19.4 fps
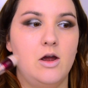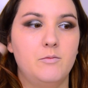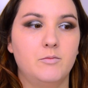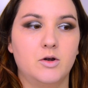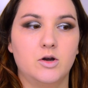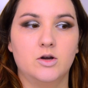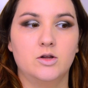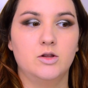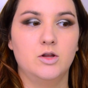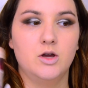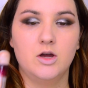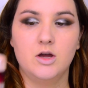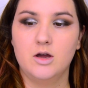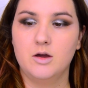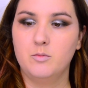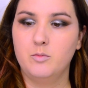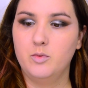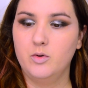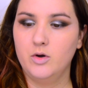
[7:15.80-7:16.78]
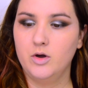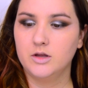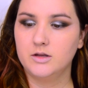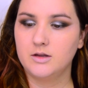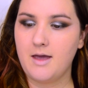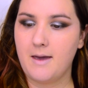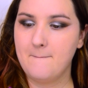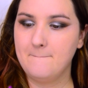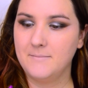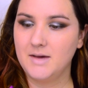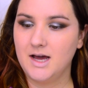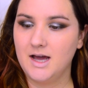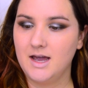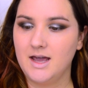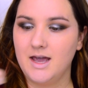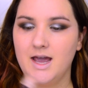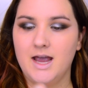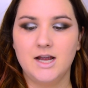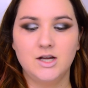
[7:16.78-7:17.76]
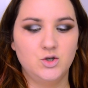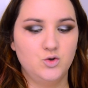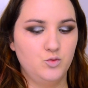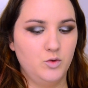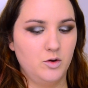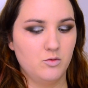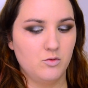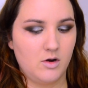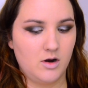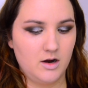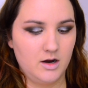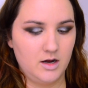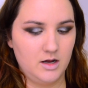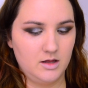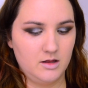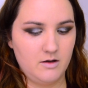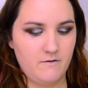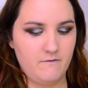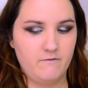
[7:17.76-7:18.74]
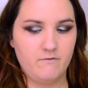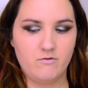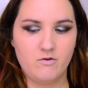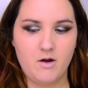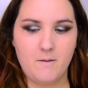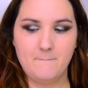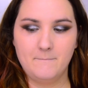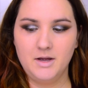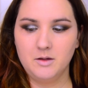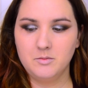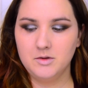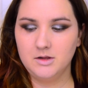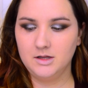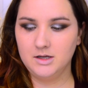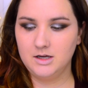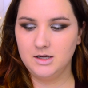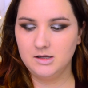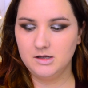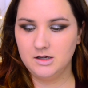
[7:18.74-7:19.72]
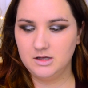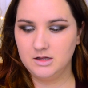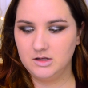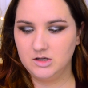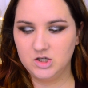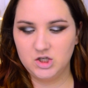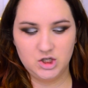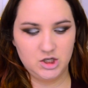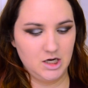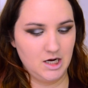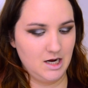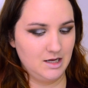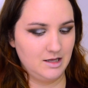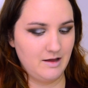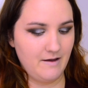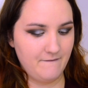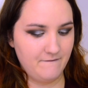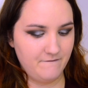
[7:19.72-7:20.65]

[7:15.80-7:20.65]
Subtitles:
I'm gonna put my Hydrating from Maybelline in the shade